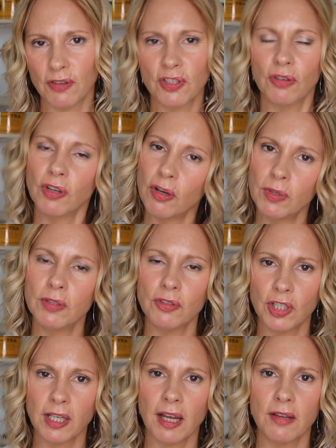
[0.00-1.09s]
So go and
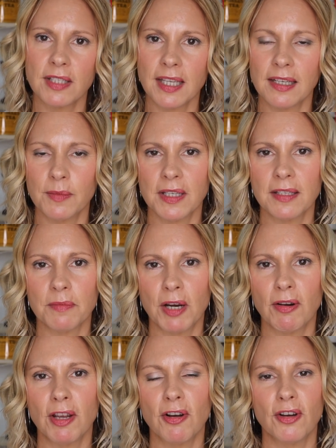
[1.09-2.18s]
check out Skin Obsessed
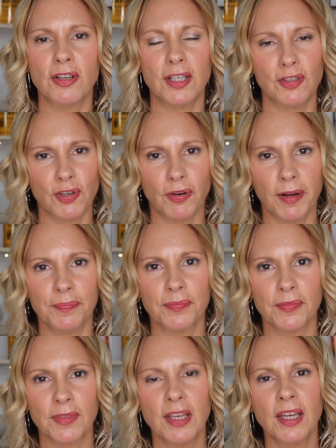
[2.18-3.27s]
Mary on Instagram.
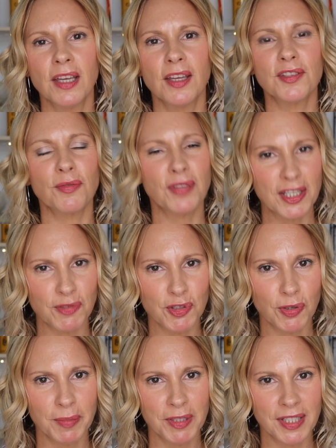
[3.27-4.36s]
So thanks for
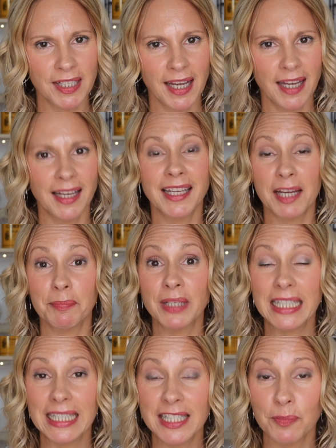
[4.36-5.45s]
joining me today. Again,
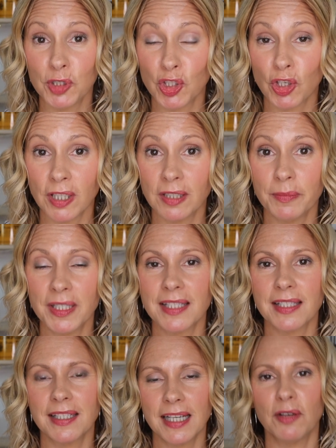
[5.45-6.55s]
please put your
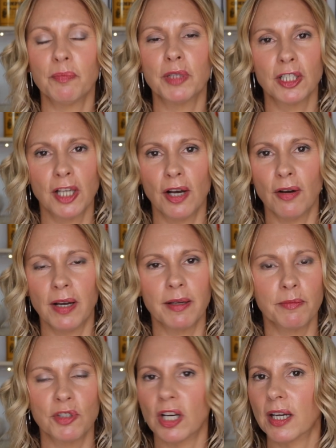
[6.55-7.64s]
comments down below. I
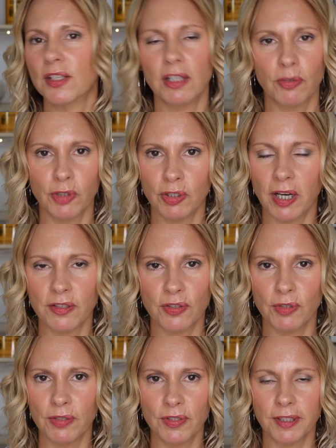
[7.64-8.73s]
am dying to hear what you guys are
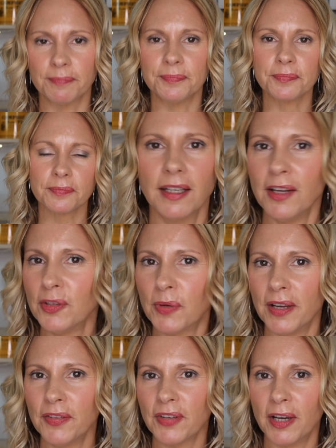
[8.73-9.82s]
using.
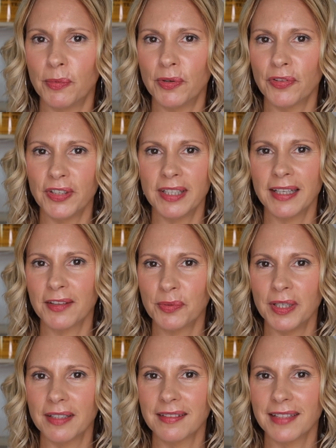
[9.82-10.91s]
Otherwise, I will see you next
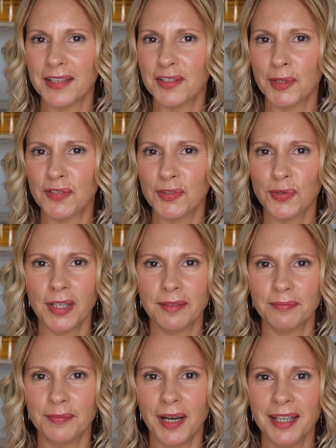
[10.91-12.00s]
week. Thanks so much for joining.
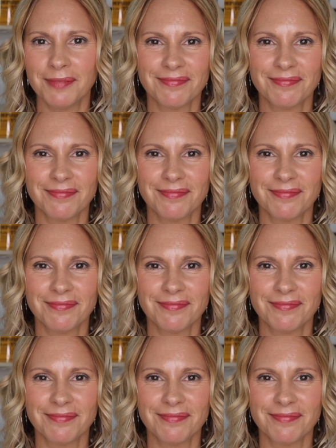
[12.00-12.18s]
Bye.